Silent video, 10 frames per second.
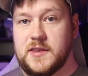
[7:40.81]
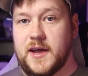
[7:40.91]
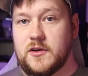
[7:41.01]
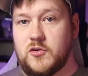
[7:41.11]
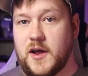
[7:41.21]

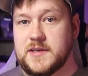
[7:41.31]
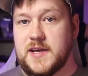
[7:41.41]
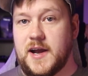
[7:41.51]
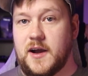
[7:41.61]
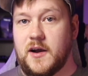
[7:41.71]
That
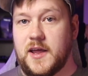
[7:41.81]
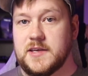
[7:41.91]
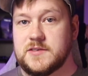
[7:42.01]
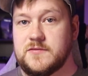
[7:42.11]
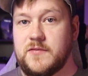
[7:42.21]
crosshair
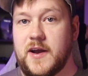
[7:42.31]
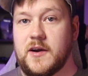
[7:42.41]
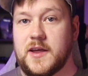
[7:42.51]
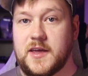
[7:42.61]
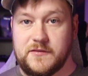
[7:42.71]
is
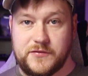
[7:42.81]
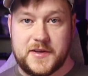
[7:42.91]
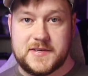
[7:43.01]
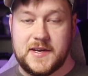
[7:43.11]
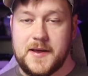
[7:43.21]
very
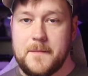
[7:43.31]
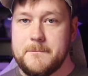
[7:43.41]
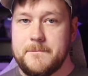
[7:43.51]
conflicted.